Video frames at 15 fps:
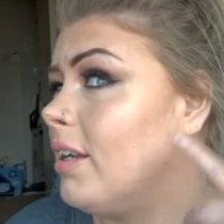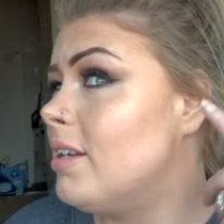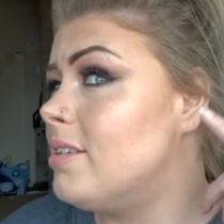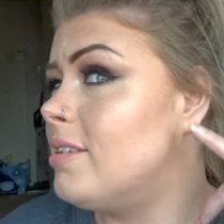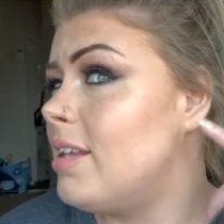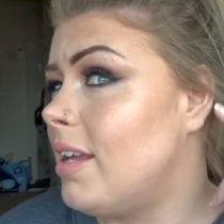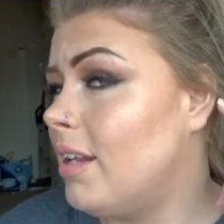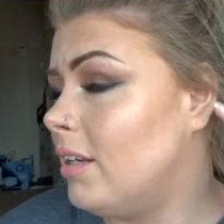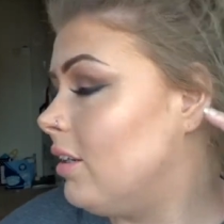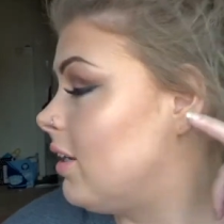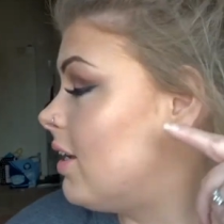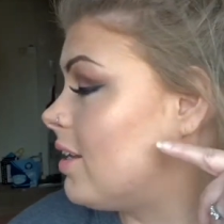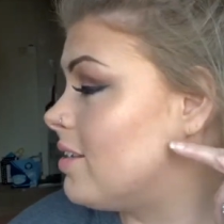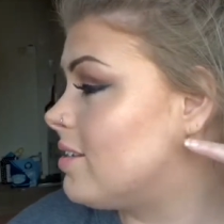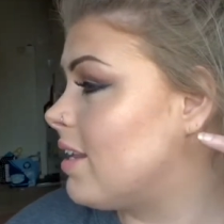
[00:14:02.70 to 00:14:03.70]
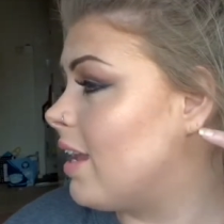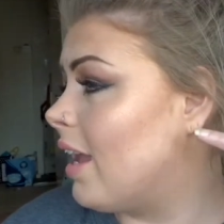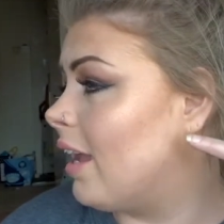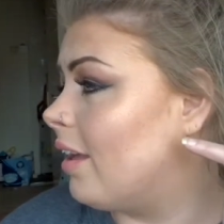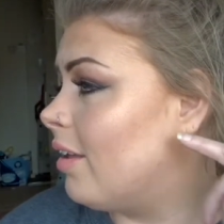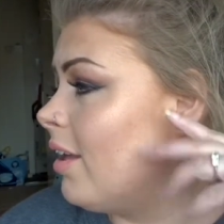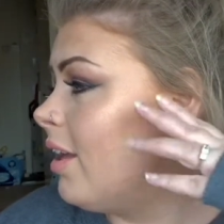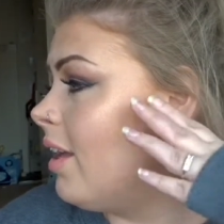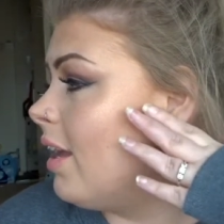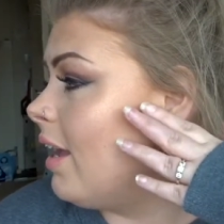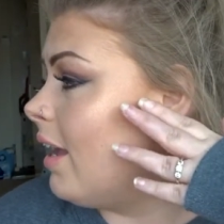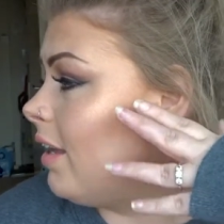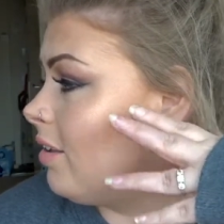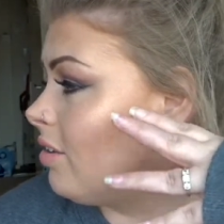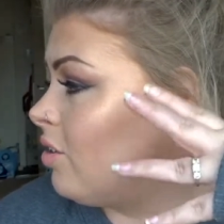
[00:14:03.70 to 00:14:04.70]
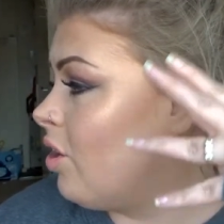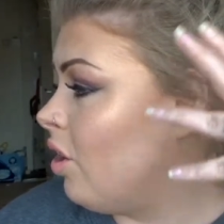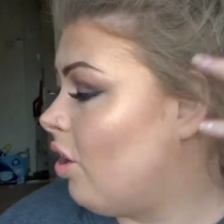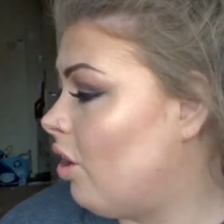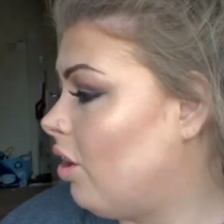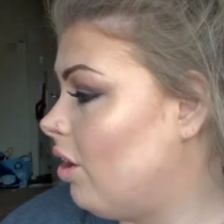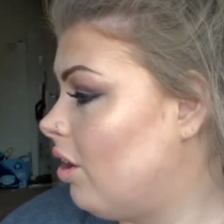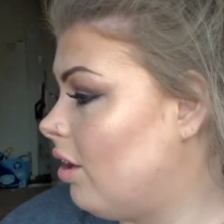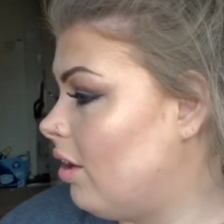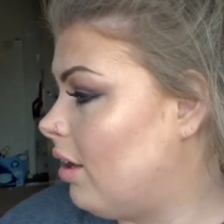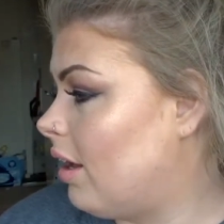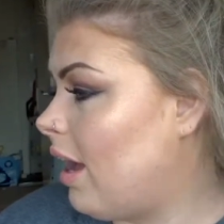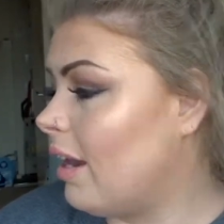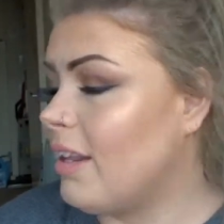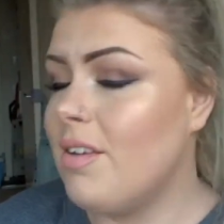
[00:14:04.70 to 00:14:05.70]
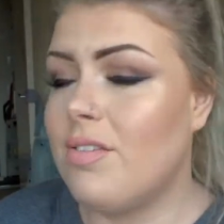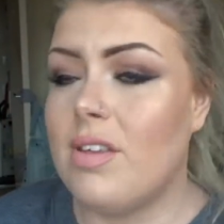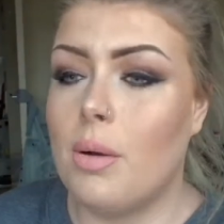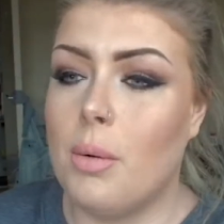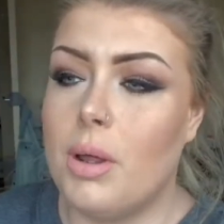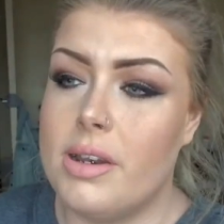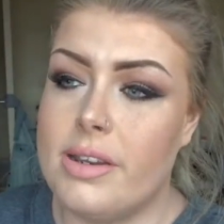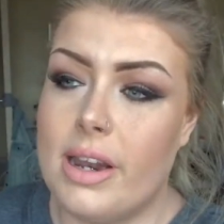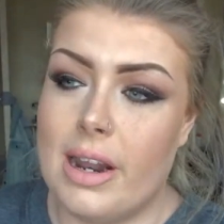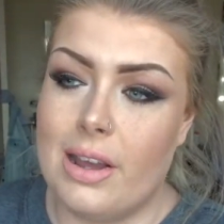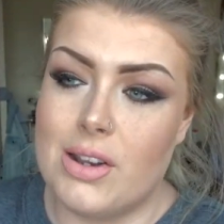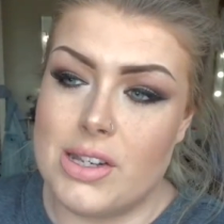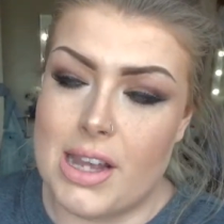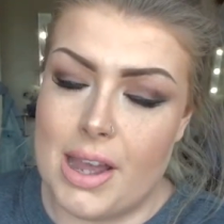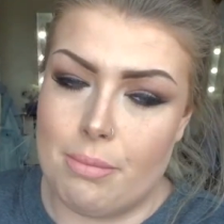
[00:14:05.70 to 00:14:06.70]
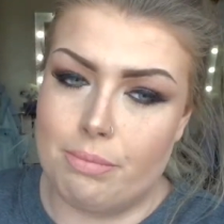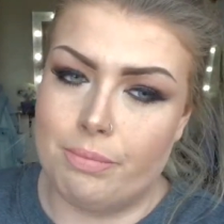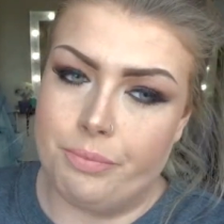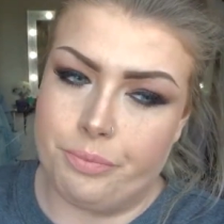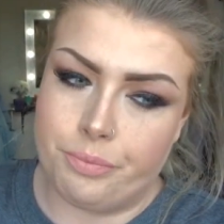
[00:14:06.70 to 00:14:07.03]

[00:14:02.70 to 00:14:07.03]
can see it. It's not. I give that one a 10 out of 10.